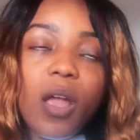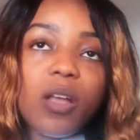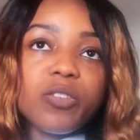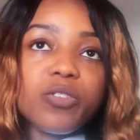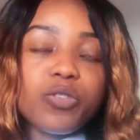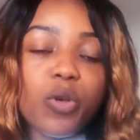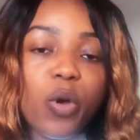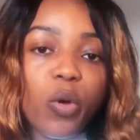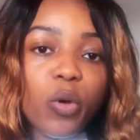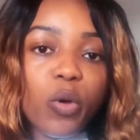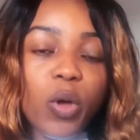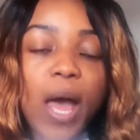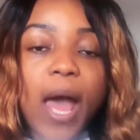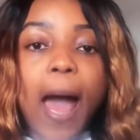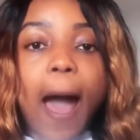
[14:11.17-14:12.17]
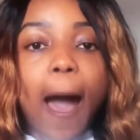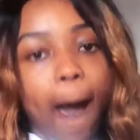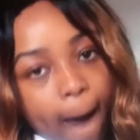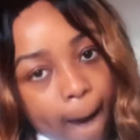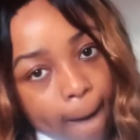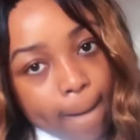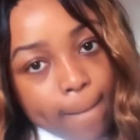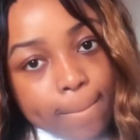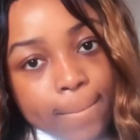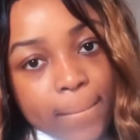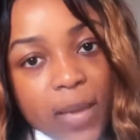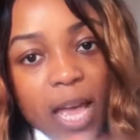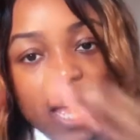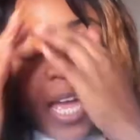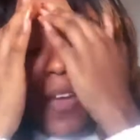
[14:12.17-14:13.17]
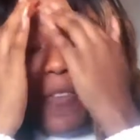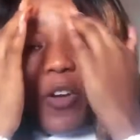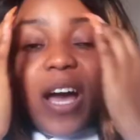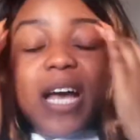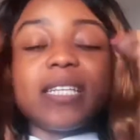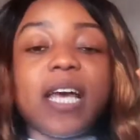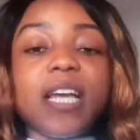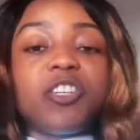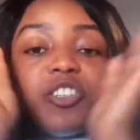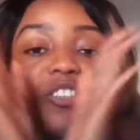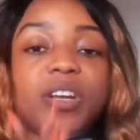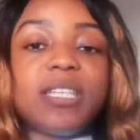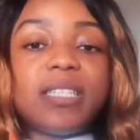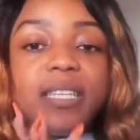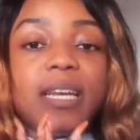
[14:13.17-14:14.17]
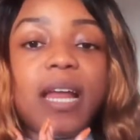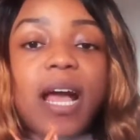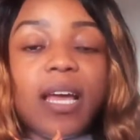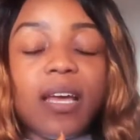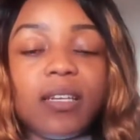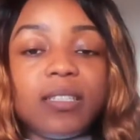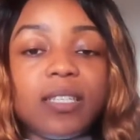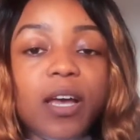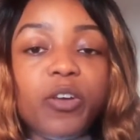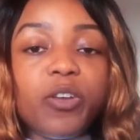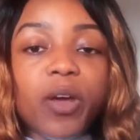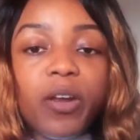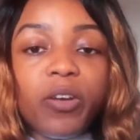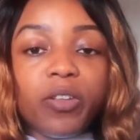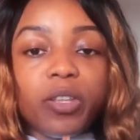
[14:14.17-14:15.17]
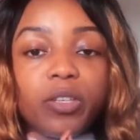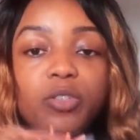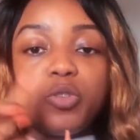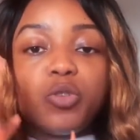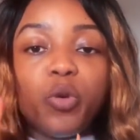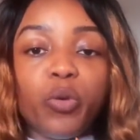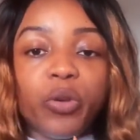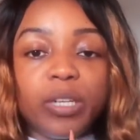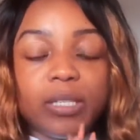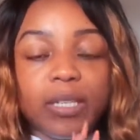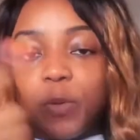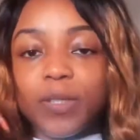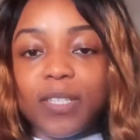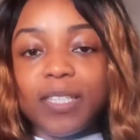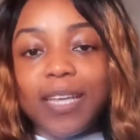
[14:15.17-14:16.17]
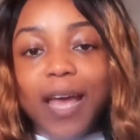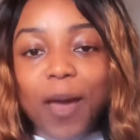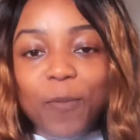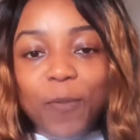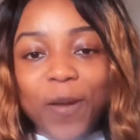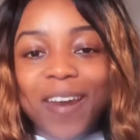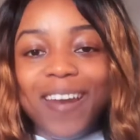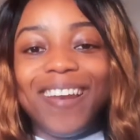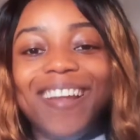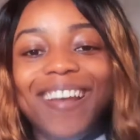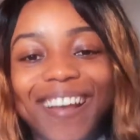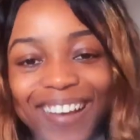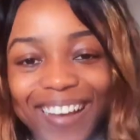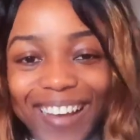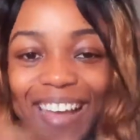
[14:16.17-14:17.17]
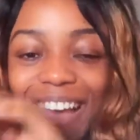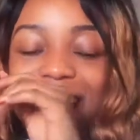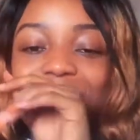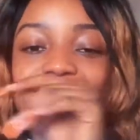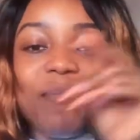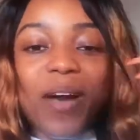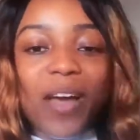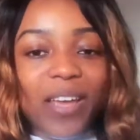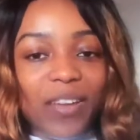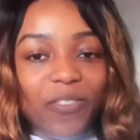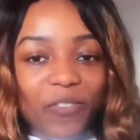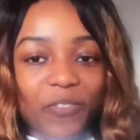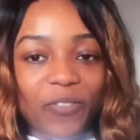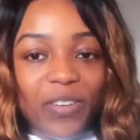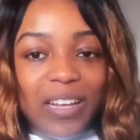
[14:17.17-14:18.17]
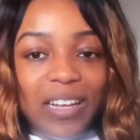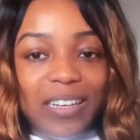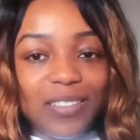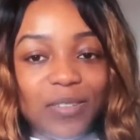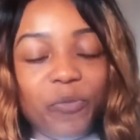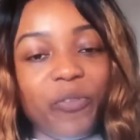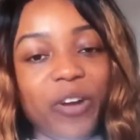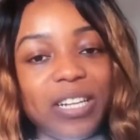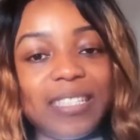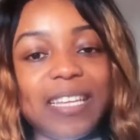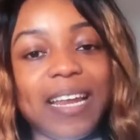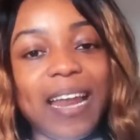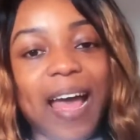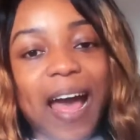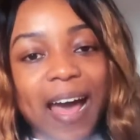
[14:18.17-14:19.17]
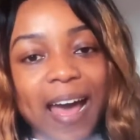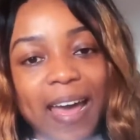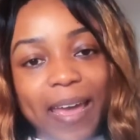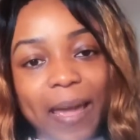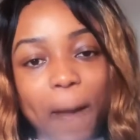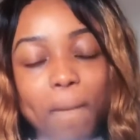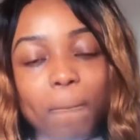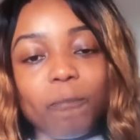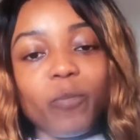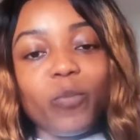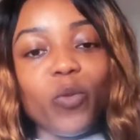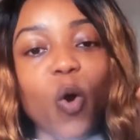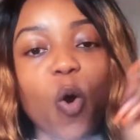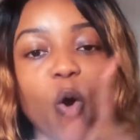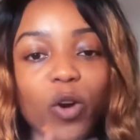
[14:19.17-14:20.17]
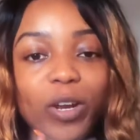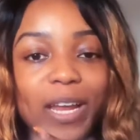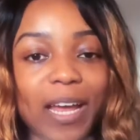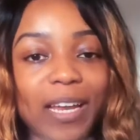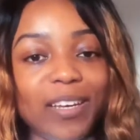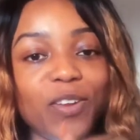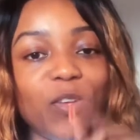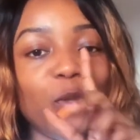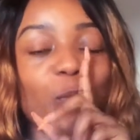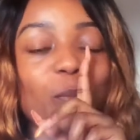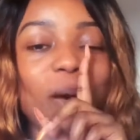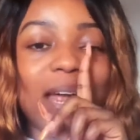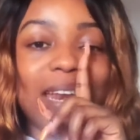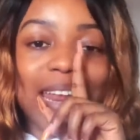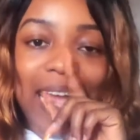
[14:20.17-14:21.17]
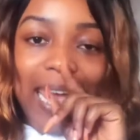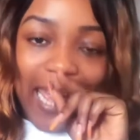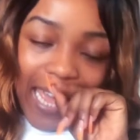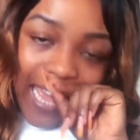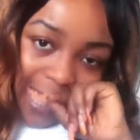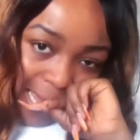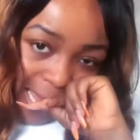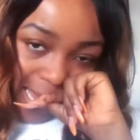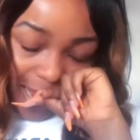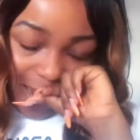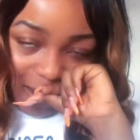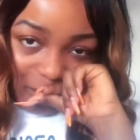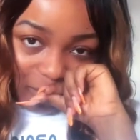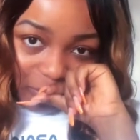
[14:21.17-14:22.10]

So if you guys are interested, I can tell you another story. There was a time when my some friends and I ordered human hair,